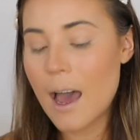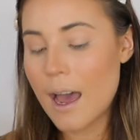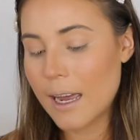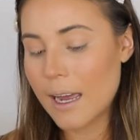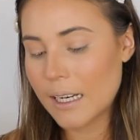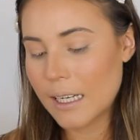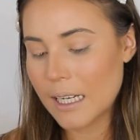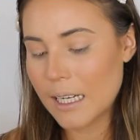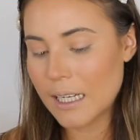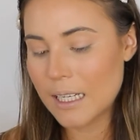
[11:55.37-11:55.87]

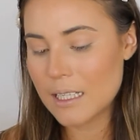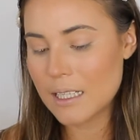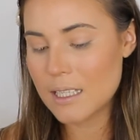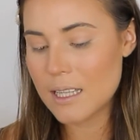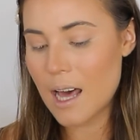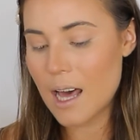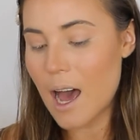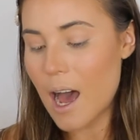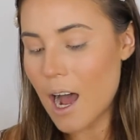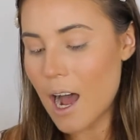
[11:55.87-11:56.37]
It is
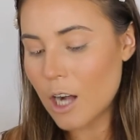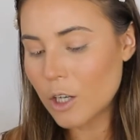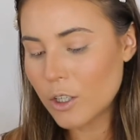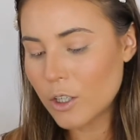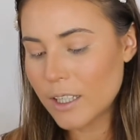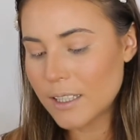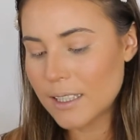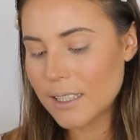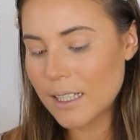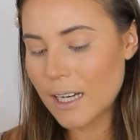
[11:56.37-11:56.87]
the
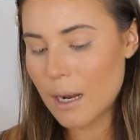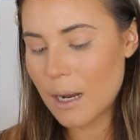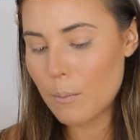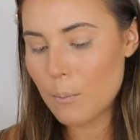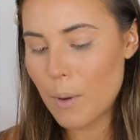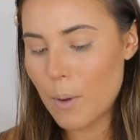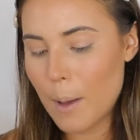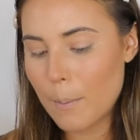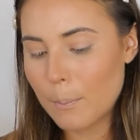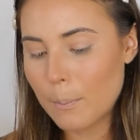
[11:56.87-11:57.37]
hydrating
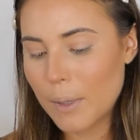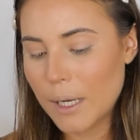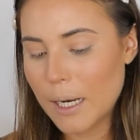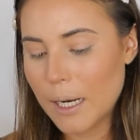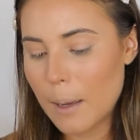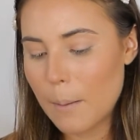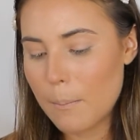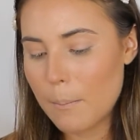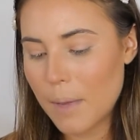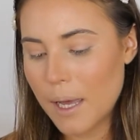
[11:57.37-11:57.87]
and
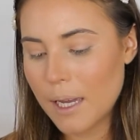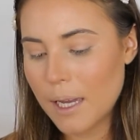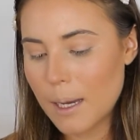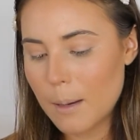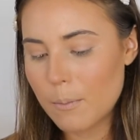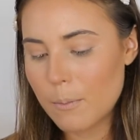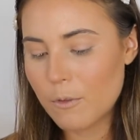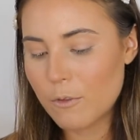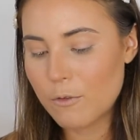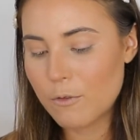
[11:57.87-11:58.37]
plumping
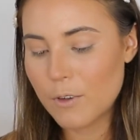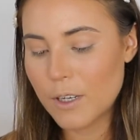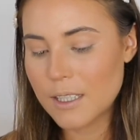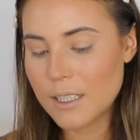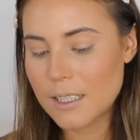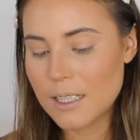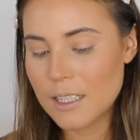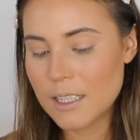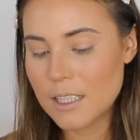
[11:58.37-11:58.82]
makeup fixing